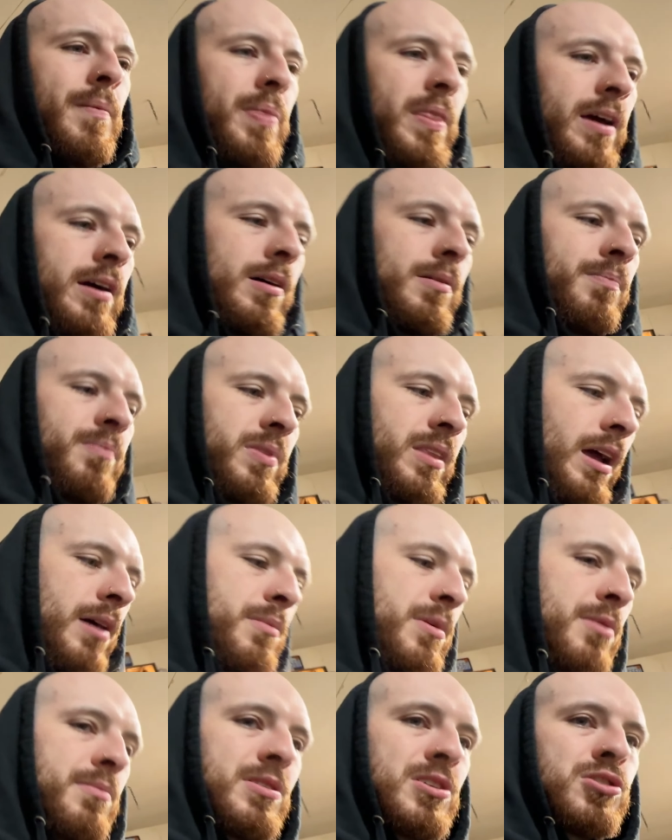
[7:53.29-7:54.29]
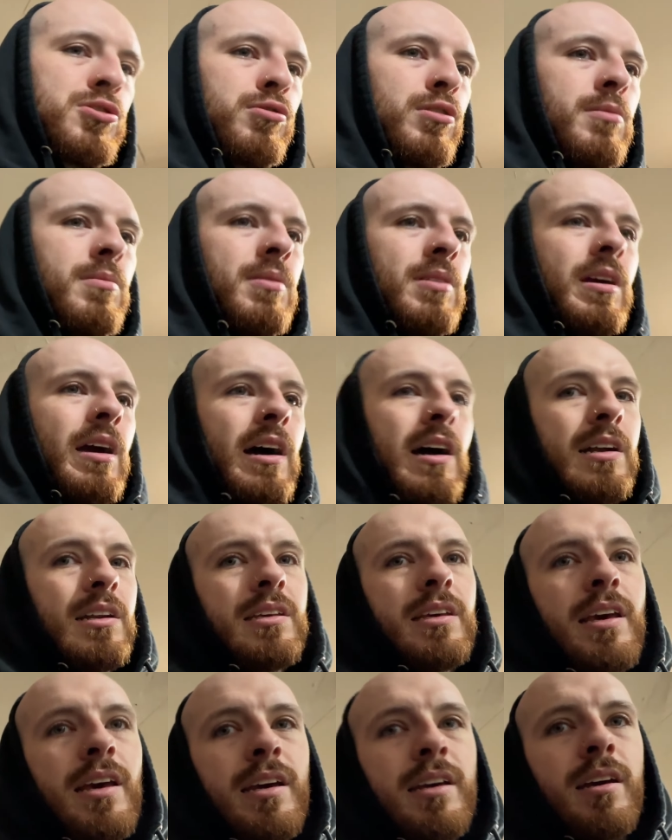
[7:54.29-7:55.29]
I'm going to be streaming on
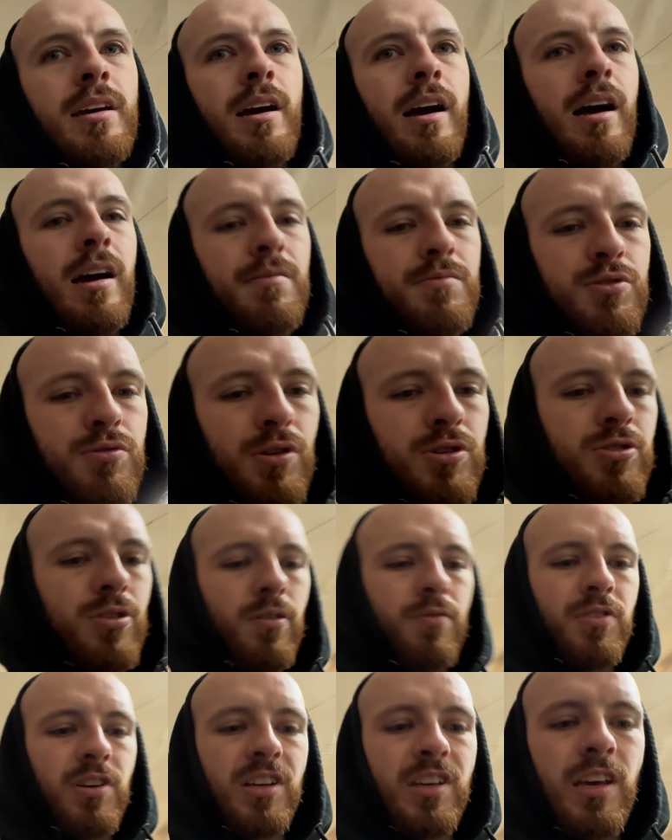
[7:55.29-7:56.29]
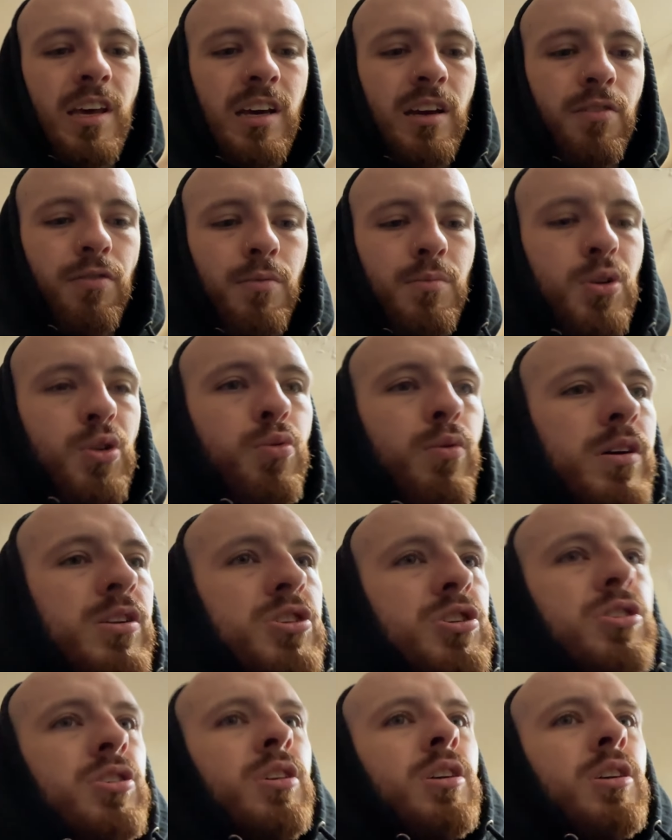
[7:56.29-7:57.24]
Kick. I've switched over to Kick from Twitch.